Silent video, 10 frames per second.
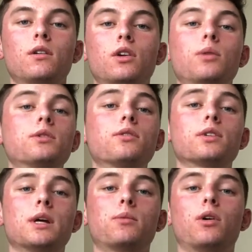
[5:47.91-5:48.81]
Humans, for
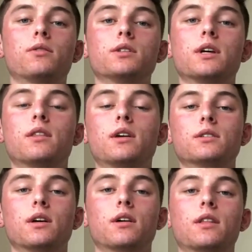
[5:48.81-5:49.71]
example, often say
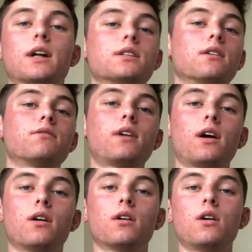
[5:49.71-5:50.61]
things like, "that is not
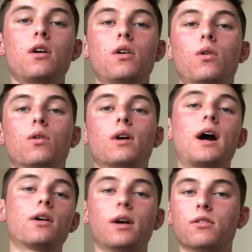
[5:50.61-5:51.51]
fair," or
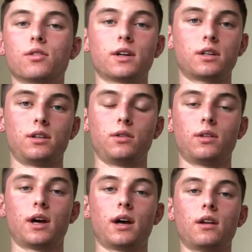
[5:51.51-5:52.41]
"how do you have the right to do
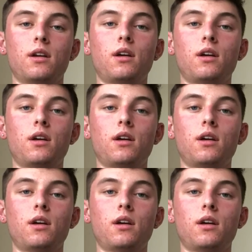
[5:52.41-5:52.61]
that?"